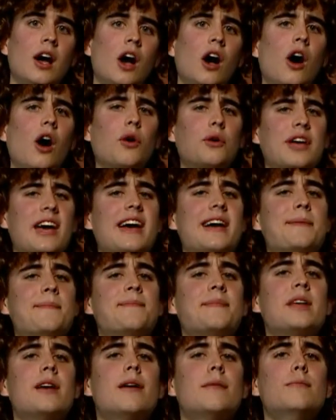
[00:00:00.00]
Okay,
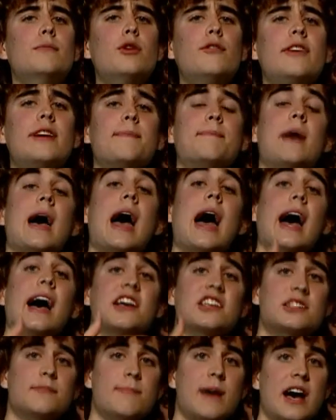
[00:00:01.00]
moving
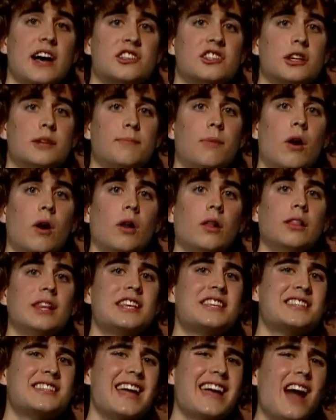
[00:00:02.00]
past basketball,
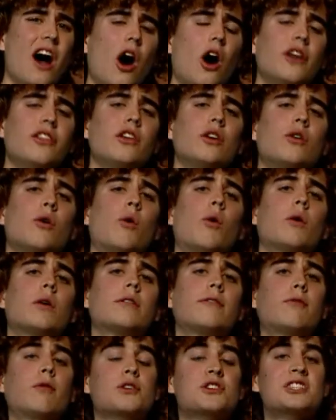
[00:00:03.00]
let's stay on the court
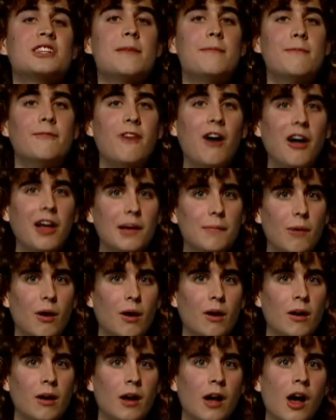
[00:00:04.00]
for some
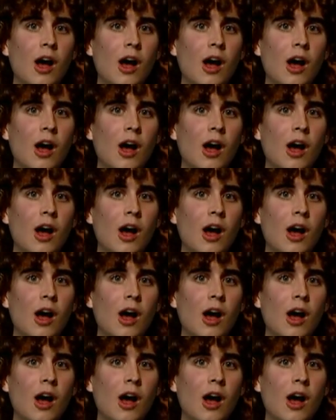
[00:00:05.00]
volleyball.